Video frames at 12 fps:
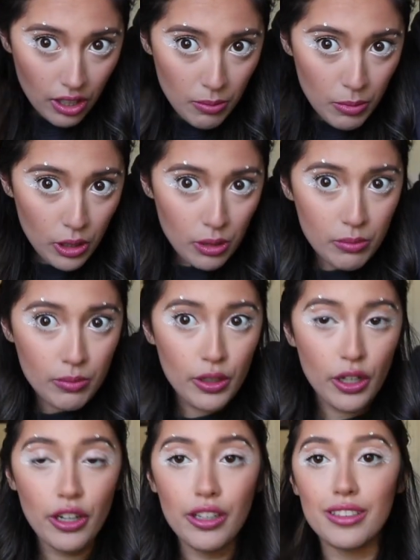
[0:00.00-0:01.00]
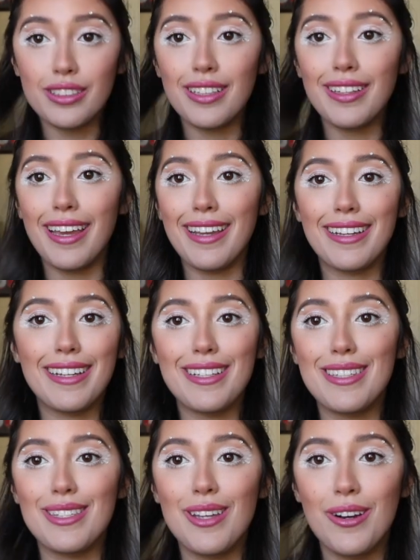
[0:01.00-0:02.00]
Boom, curled. Like
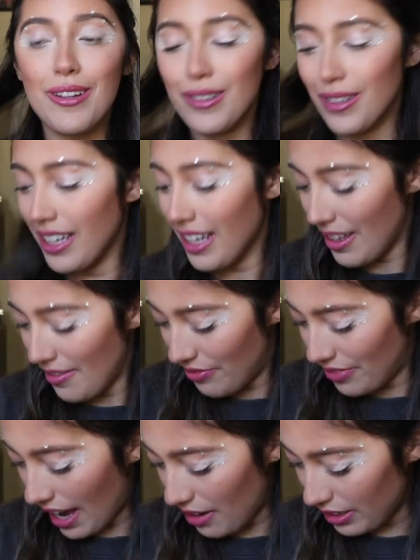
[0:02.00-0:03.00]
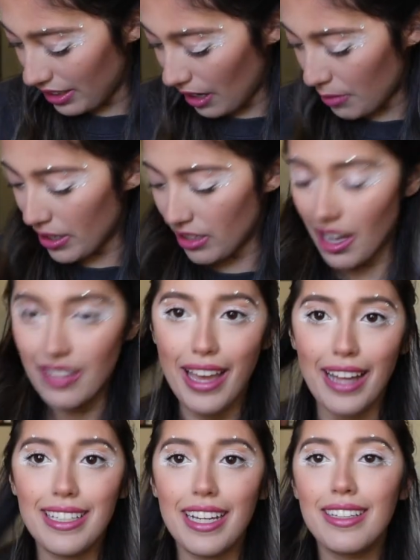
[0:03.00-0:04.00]
it's so, that really helped me a lot,
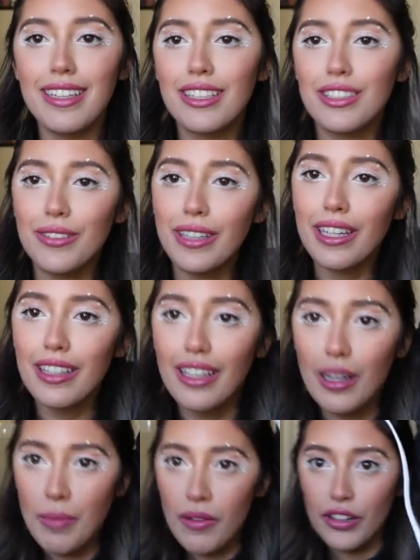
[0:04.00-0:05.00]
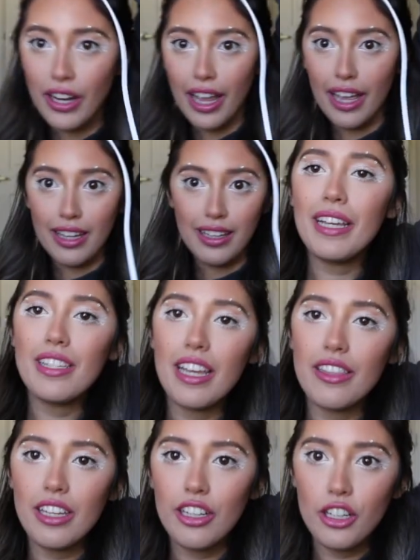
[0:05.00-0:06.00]
that technique, doing it like above your head, because
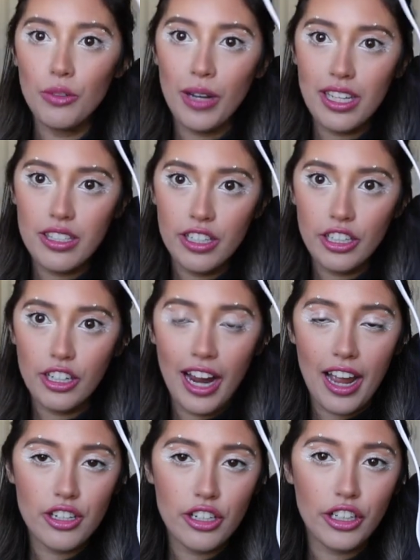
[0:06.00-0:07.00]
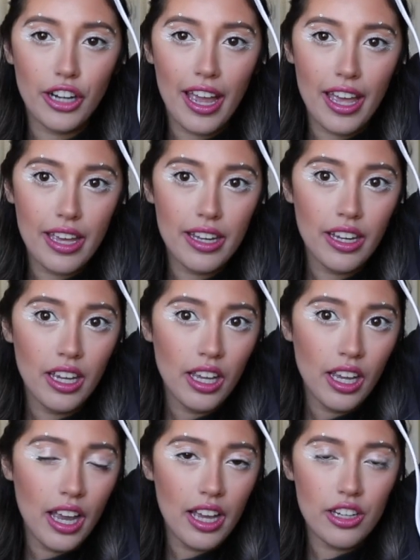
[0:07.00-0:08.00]
I think you're resting your hand on your head
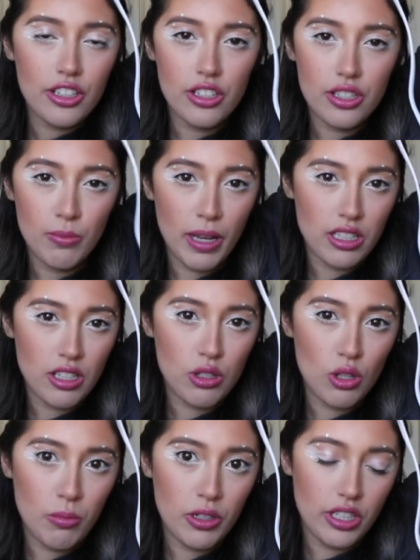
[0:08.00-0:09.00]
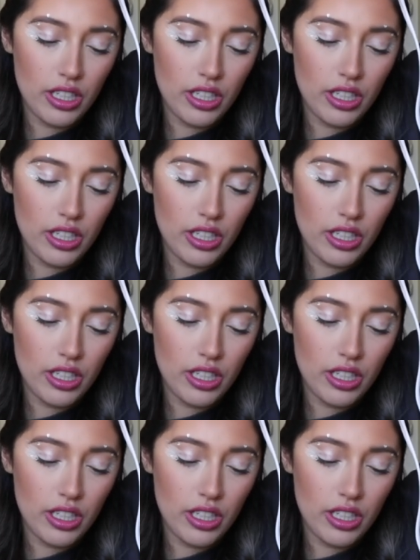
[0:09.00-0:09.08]
and it just makes it so much